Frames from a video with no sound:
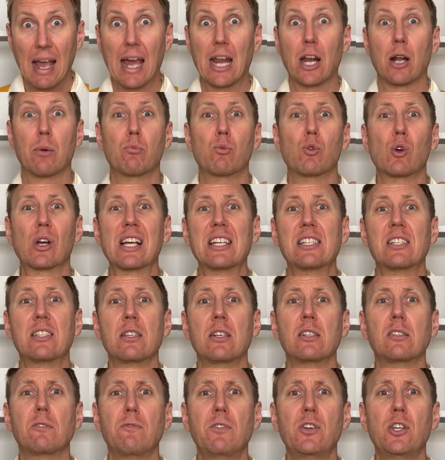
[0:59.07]
And I'm
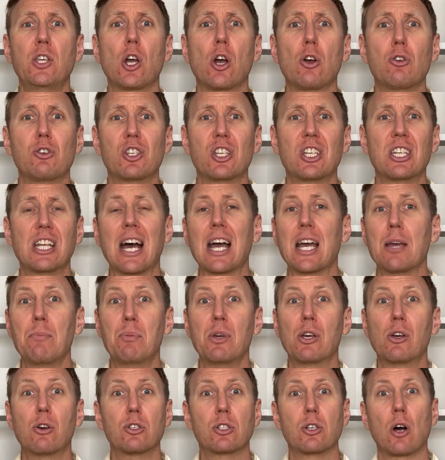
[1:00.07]
releasing this video today
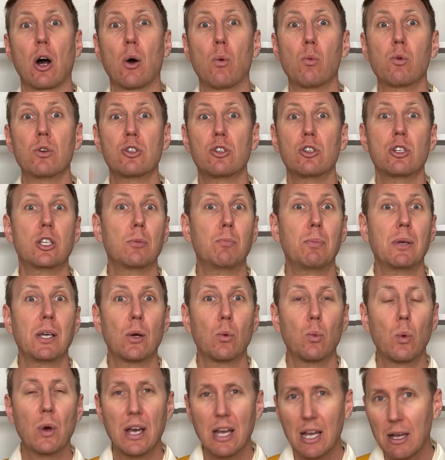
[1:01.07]
because I want you to be
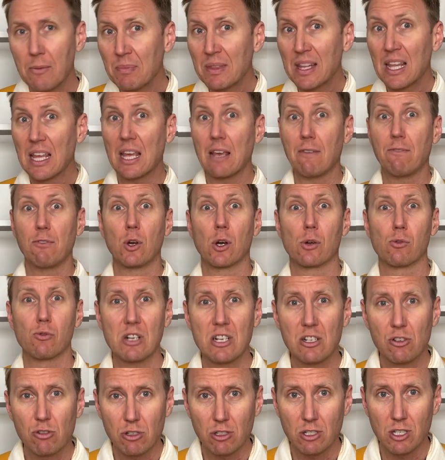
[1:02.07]
aware, if you
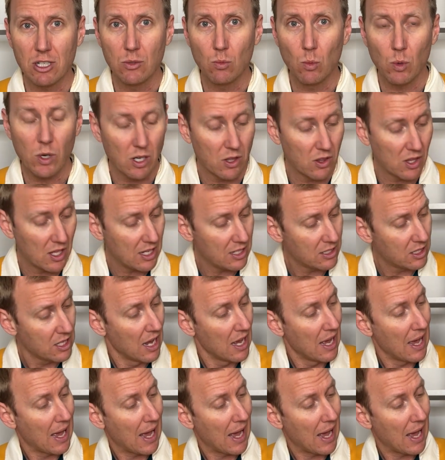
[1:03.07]
are interested in one of these